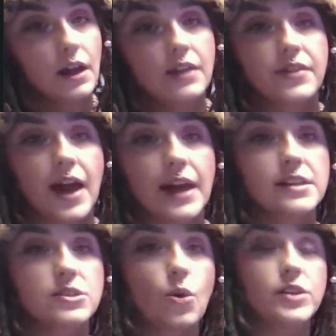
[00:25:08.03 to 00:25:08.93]
and that
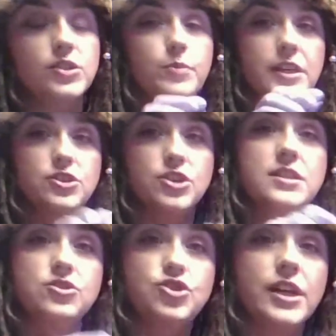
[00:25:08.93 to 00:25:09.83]
is going to be
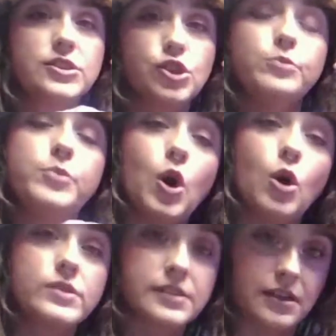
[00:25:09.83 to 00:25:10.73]
just gentle
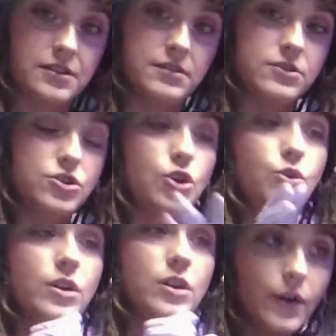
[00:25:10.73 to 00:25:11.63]
pulses. So
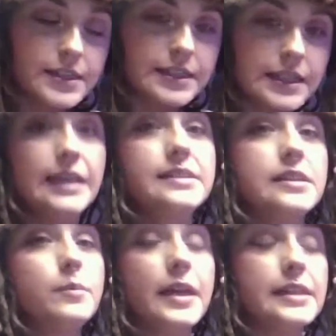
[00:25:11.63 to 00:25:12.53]
you can always ease
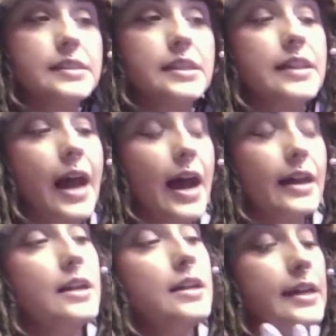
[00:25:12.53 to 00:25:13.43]
them into that.
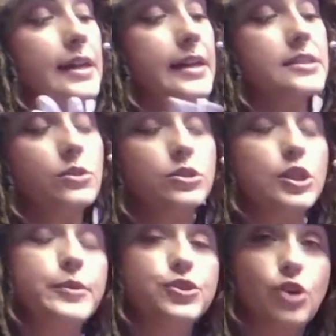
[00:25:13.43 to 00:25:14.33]
It is going
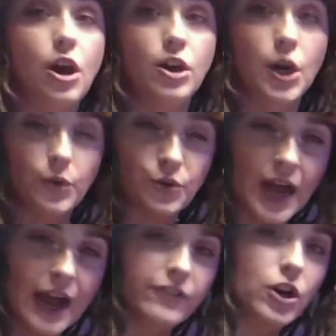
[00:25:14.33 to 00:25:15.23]
to be stronger when you
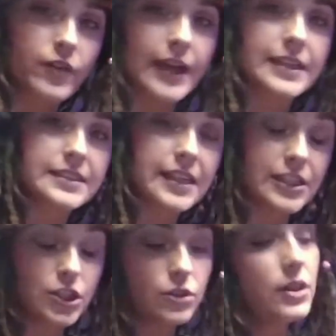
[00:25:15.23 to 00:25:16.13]
have it on that
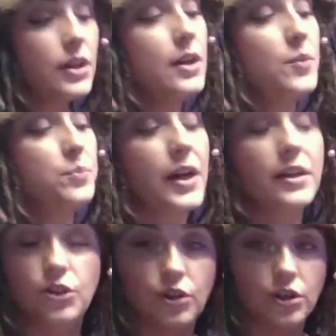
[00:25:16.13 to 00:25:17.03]
continued,
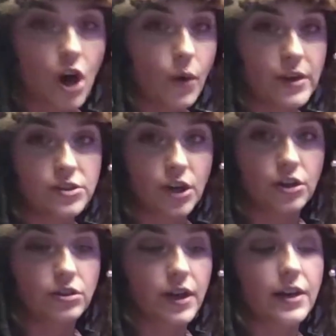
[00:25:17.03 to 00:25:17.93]
but you can always start
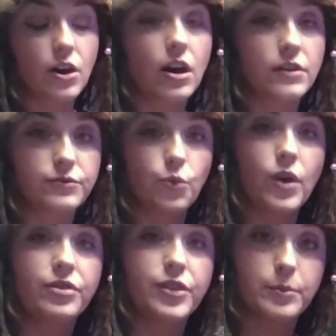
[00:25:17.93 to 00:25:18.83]
your client off
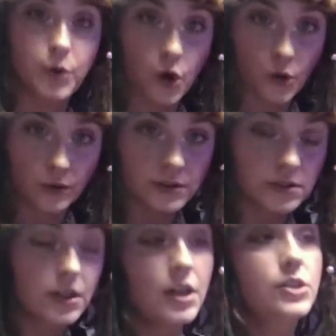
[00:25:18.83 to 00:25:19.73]
with the
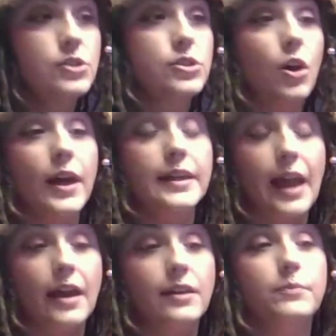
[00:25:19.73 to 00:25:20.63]
pulse. So
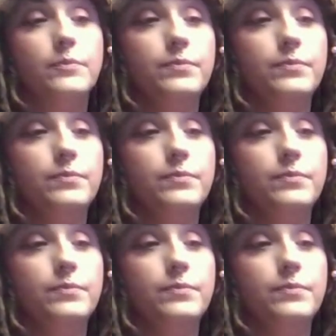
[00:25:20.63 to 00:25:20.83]
again,